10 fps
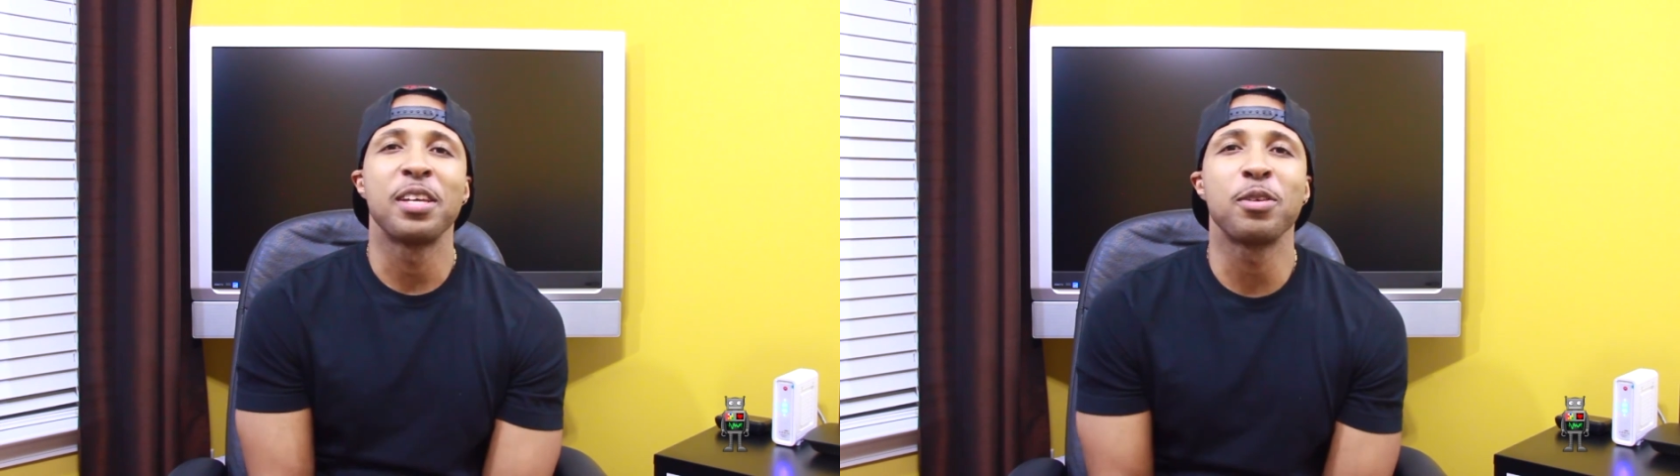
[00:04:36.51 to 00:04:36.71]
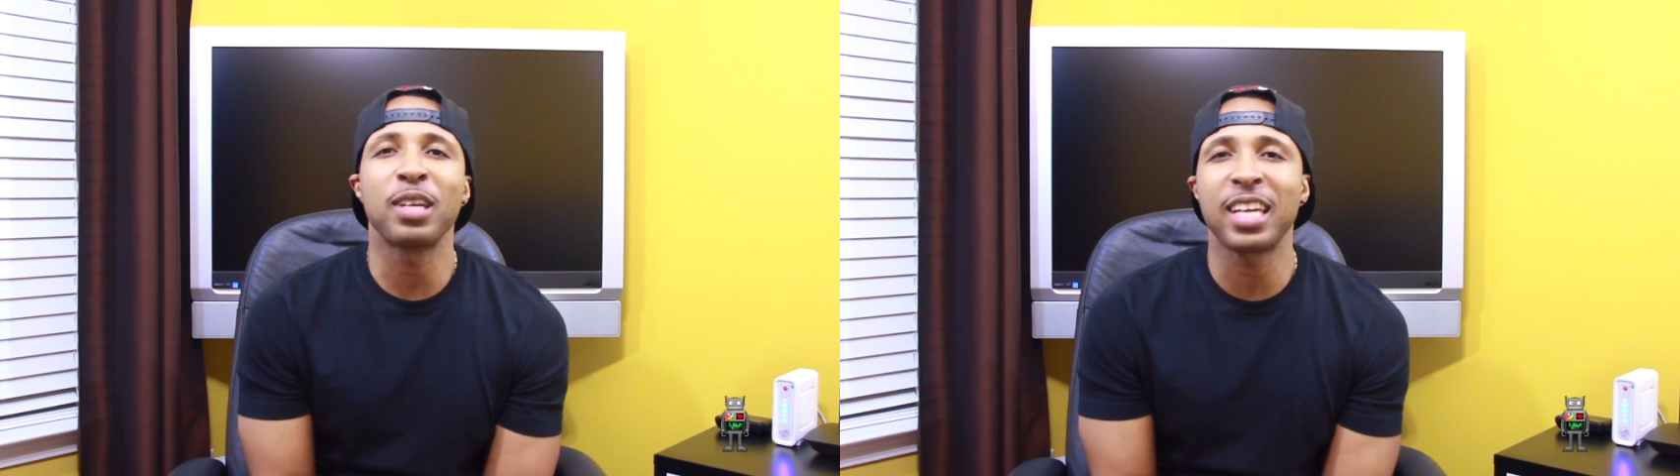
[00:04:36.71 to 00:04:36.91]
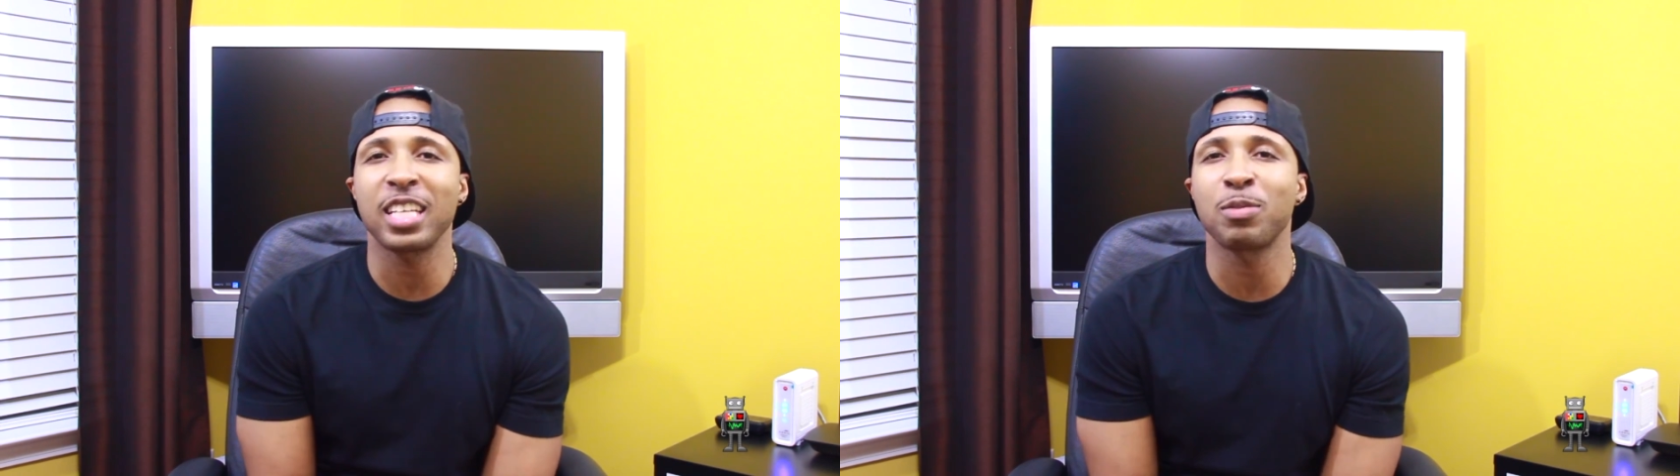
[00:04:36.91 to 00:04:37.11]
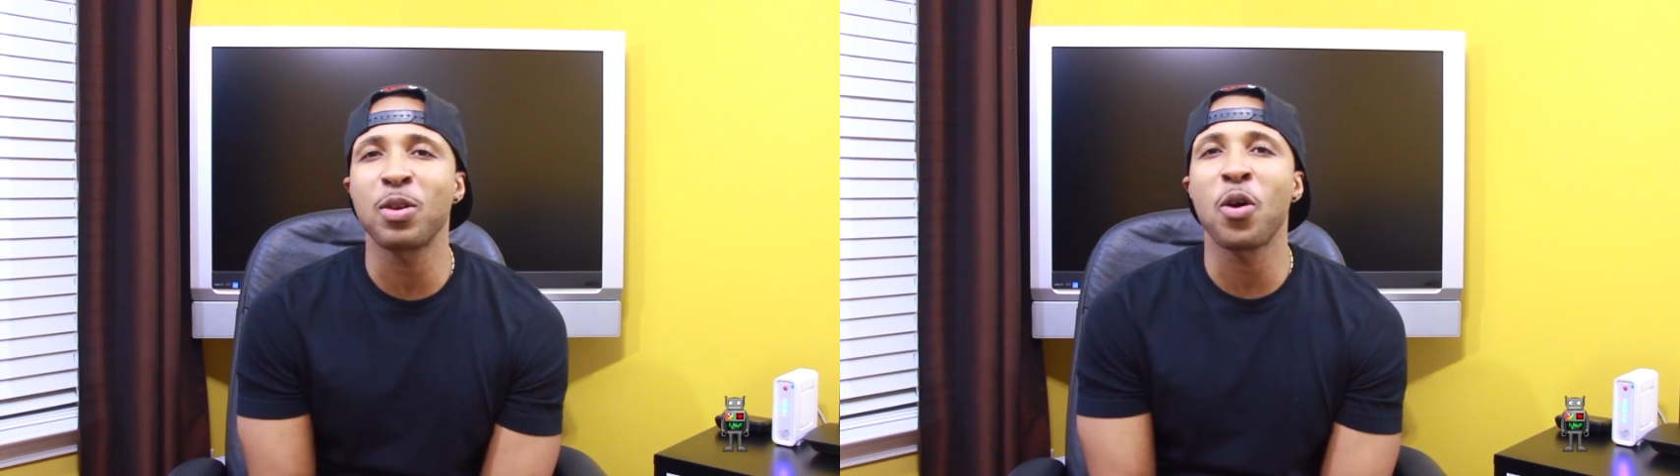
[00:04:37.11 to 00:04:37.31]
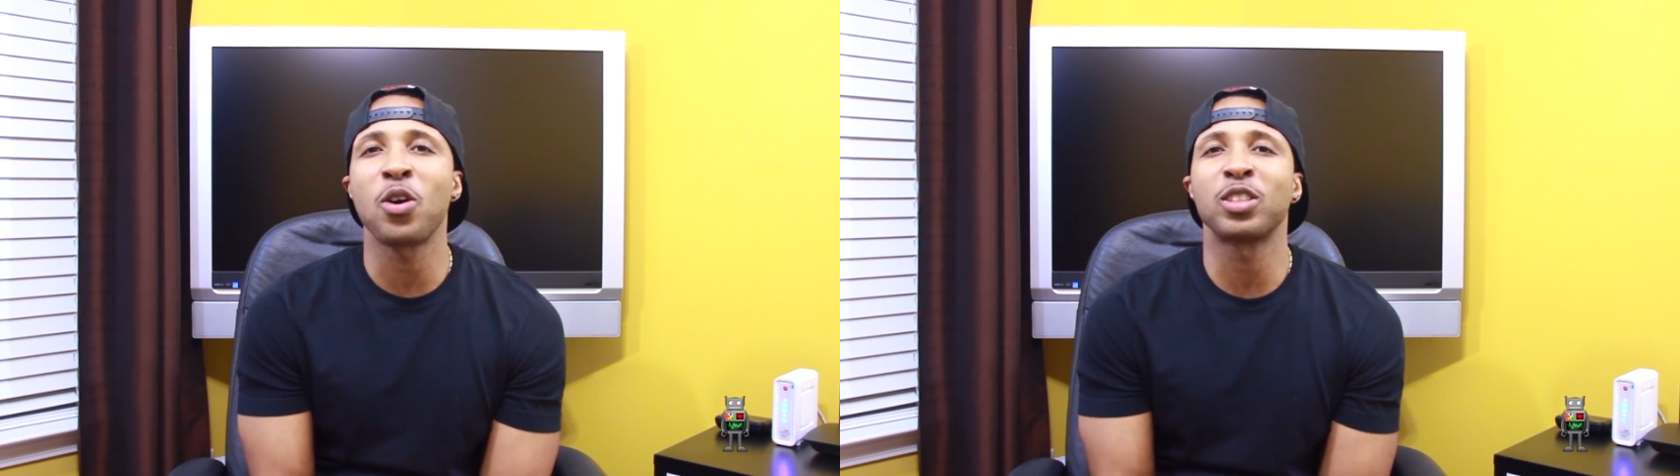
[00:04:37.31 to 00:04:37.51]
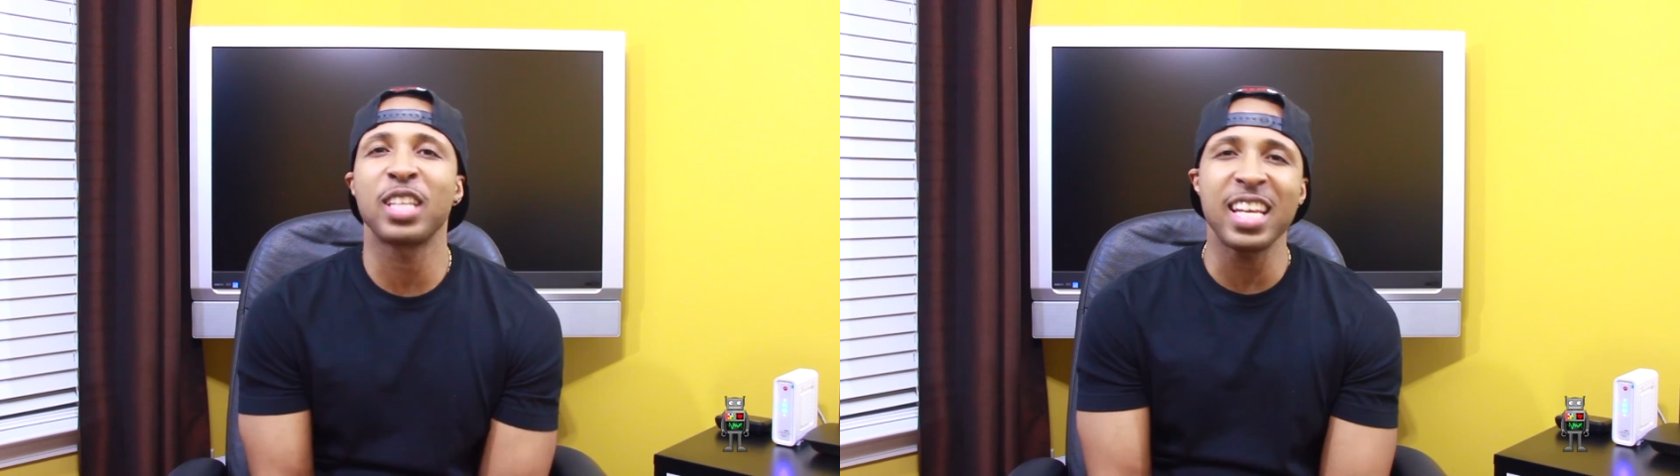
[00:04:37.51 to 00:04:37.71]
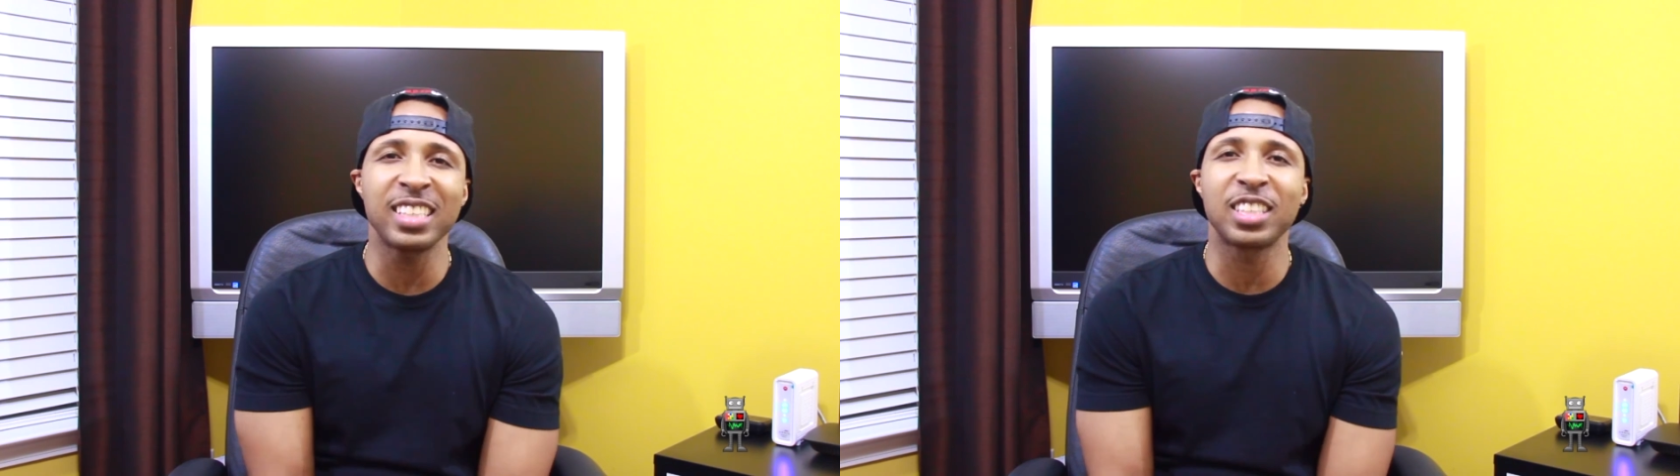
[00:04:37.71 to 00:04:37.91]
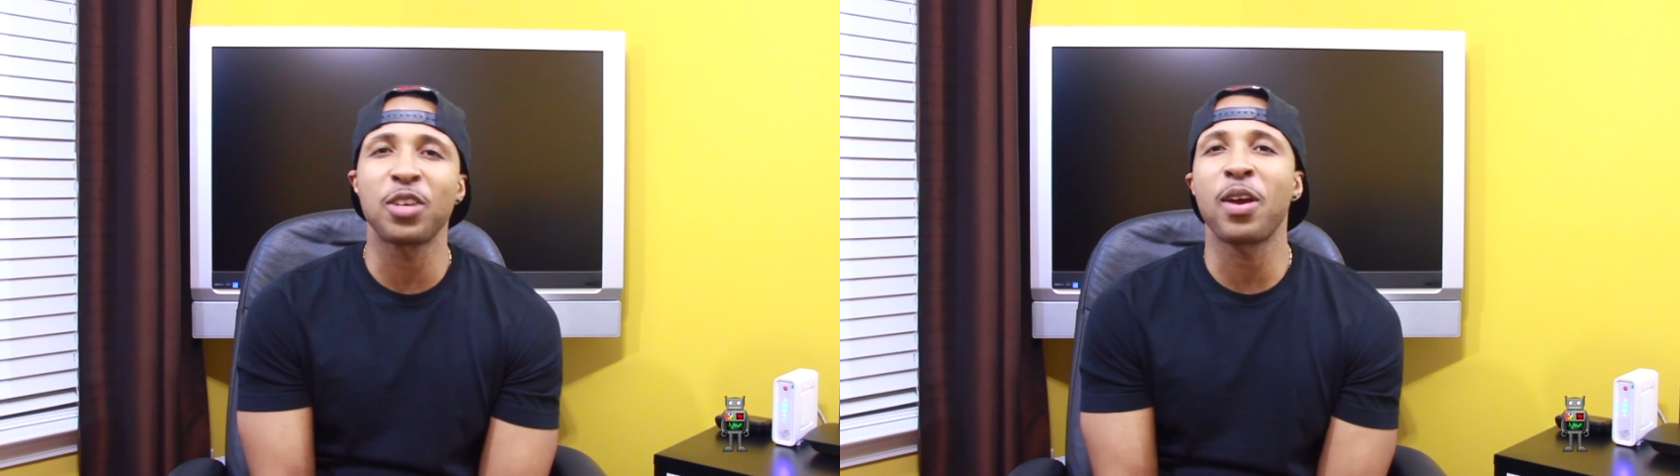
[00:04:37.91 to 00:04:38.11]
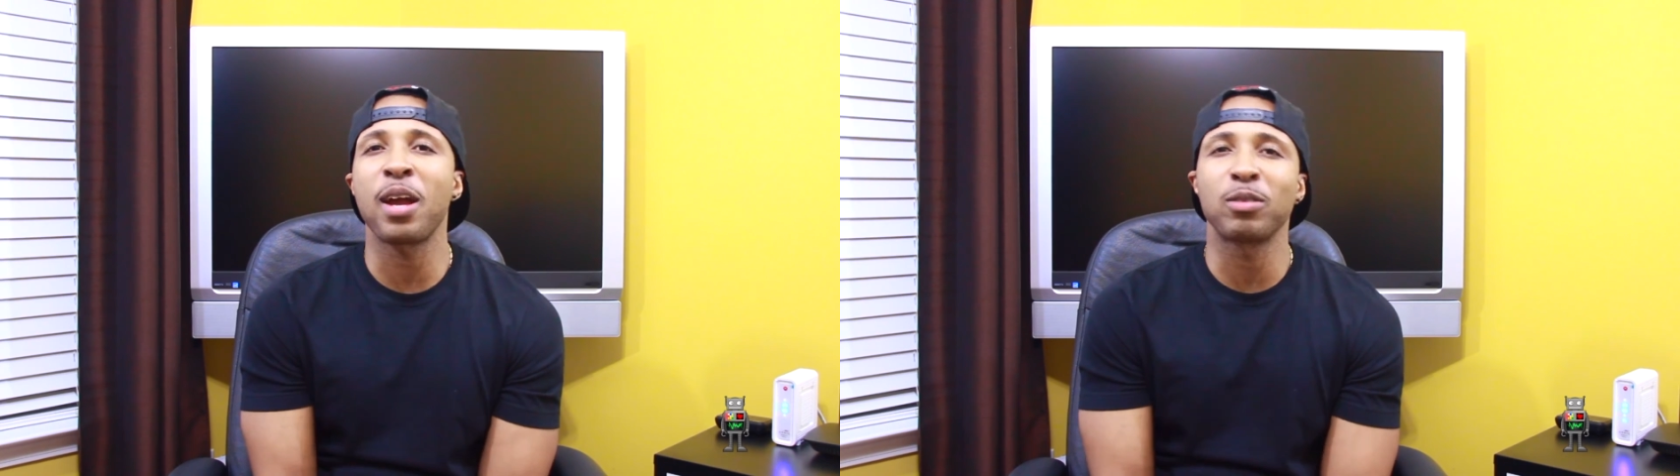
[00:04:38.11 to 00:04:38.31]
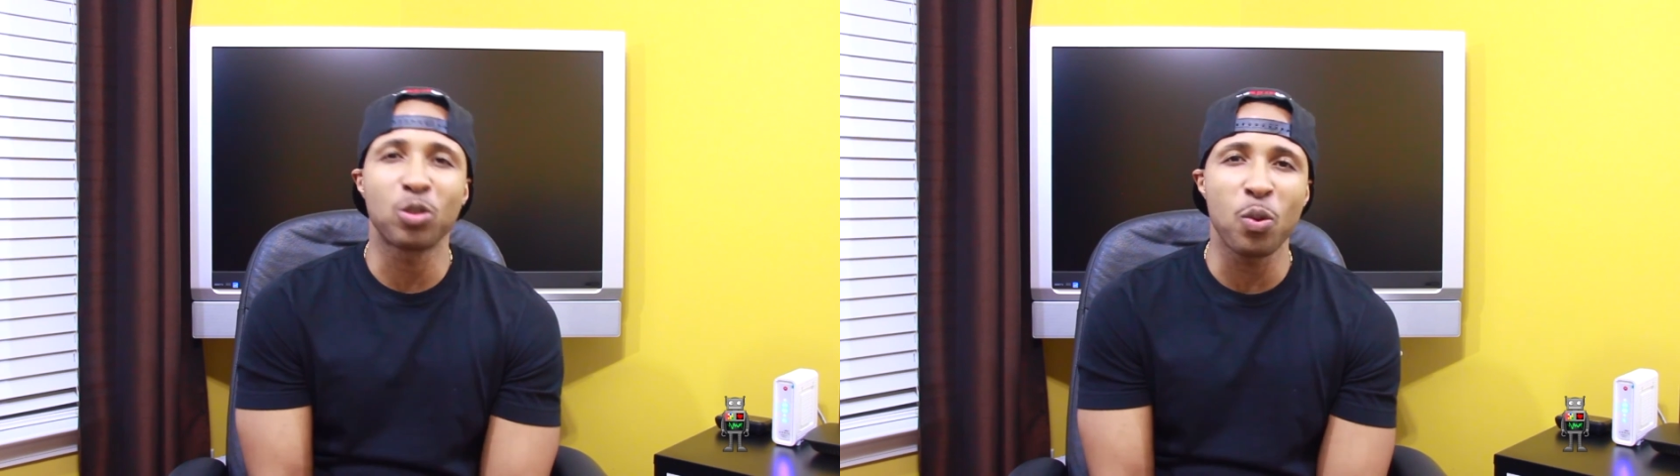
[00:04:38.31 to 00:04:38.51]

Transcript: You can catch me on Instagram,